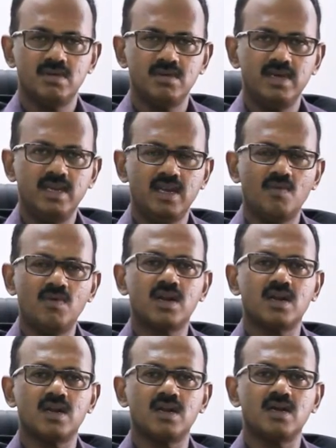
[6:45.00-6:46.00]
In
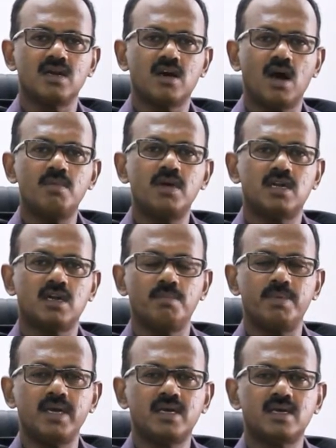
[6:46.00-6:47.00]
our common
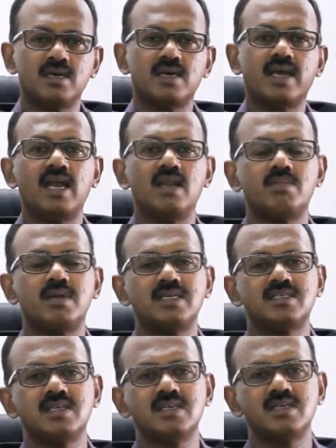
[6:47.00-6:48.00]
topic,
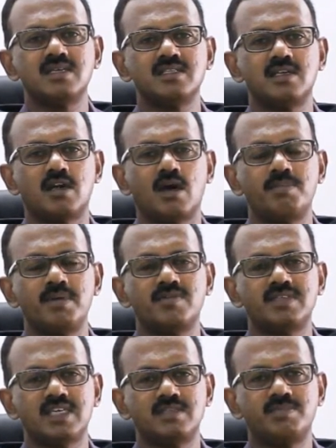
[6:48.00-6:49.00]
calibration is the topic
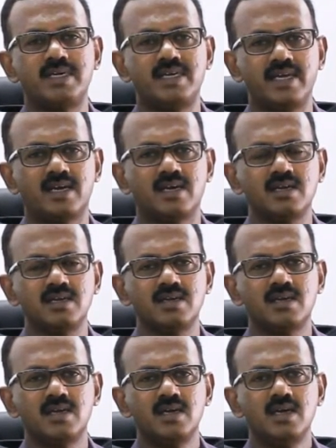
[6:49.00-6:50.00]
which has been taken.
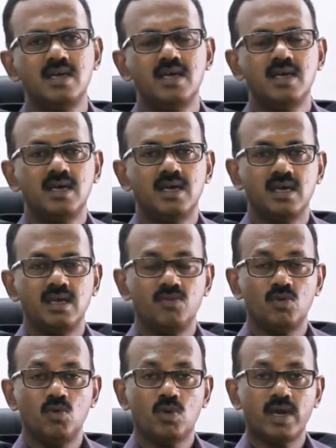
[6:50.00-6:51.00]
If
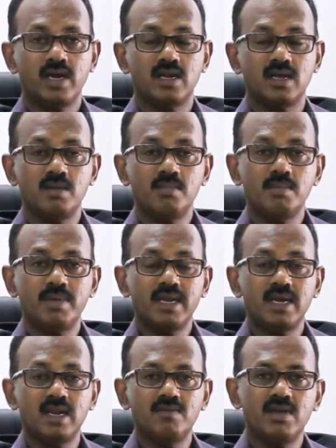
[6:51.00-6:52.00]
you look at
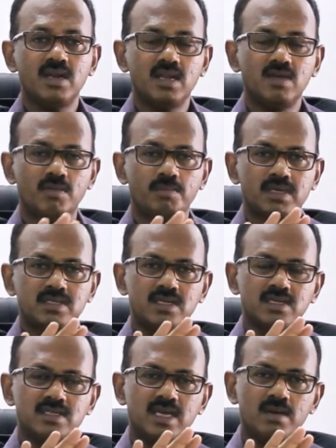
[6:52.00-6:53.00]
remembering level, if a
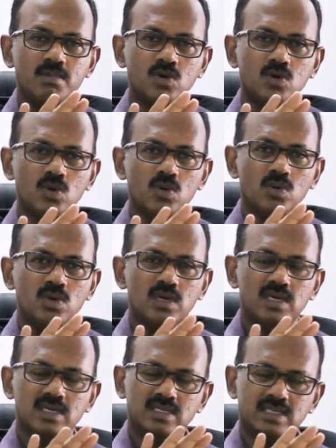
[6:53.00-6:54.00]
person is able to
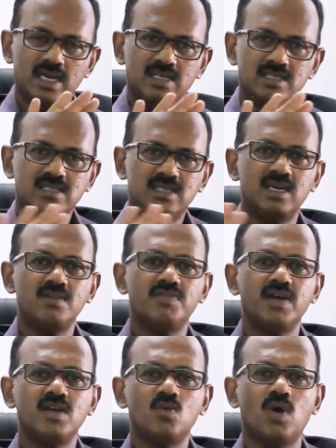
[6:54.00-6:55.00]
just
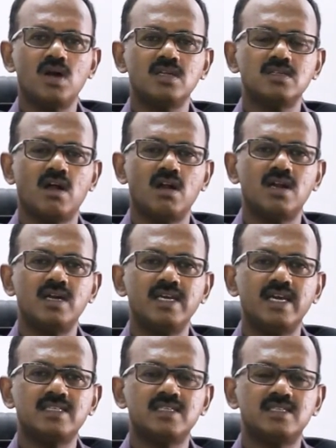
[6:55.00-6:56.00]
define what is already
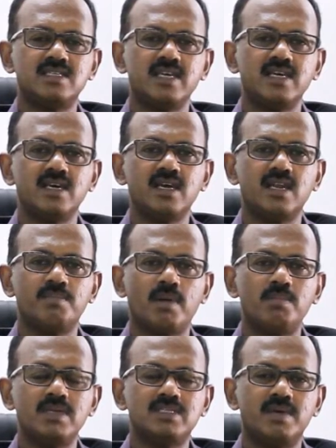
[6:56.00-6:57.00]
existing in a
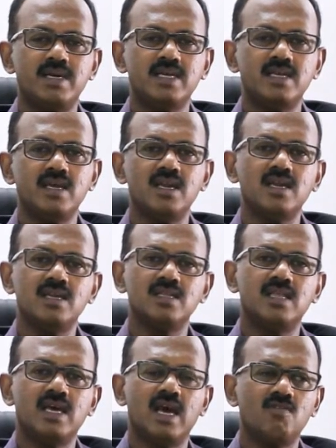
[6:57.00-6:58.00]
published material,
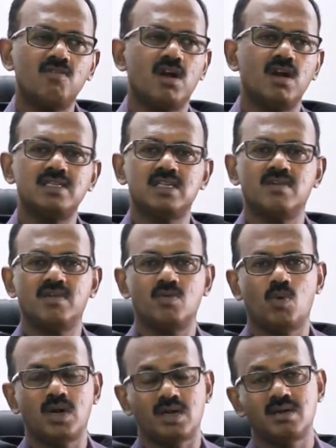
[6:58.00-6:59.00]
they have knowledge level
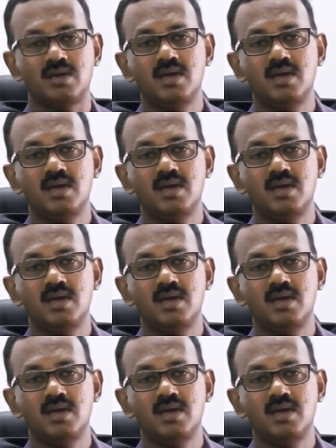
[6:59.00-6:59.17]
1.